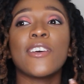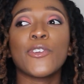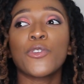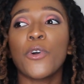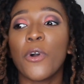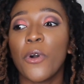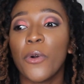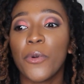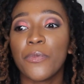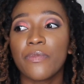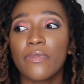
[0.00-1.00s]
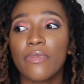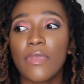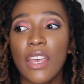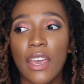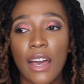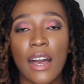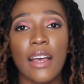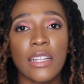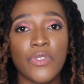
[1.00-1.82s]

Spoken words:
So yeah,